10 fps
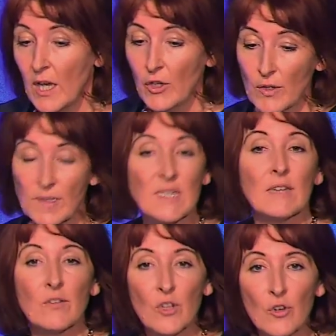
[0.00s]
You can see
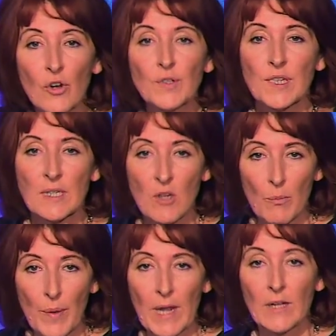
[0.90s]
that the nurse is
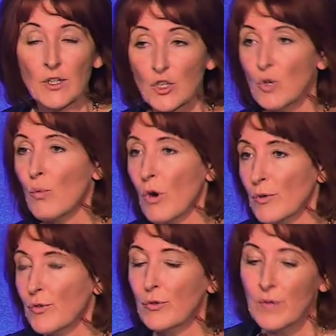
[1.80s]
compelled to work
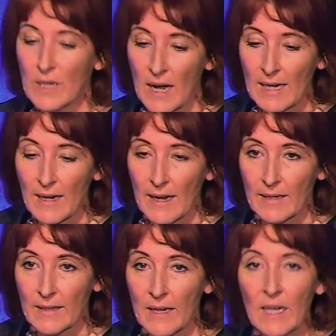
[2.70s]
through the guideline.